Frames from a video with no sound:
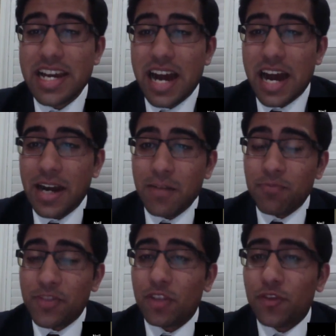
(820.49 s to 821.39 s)

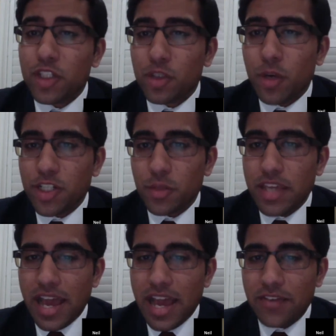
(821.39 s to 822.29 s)
So the first question we
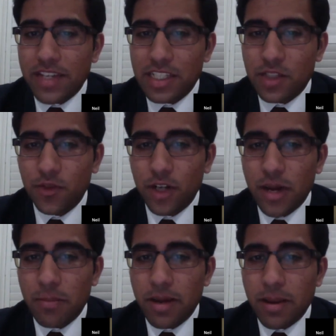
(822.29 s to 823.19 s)
have is
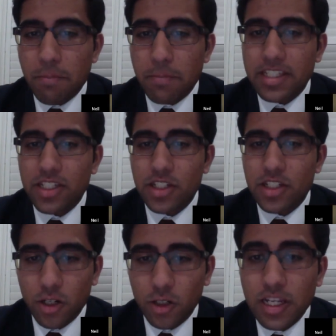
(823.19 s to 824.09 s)
from Miss
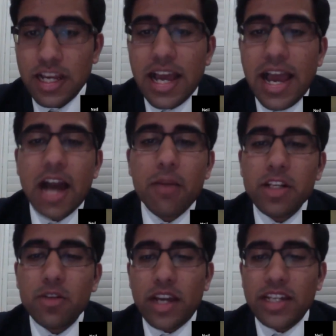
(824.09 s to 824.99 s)
Turtle. How many
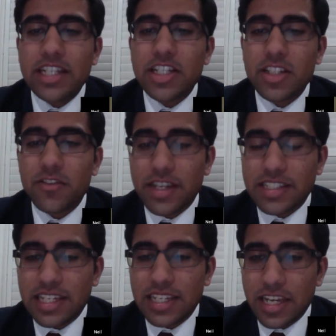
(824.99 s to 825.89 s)
recognition events
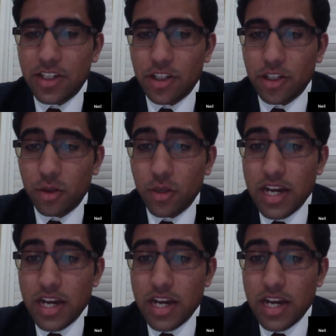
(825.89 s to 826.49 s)
can I do?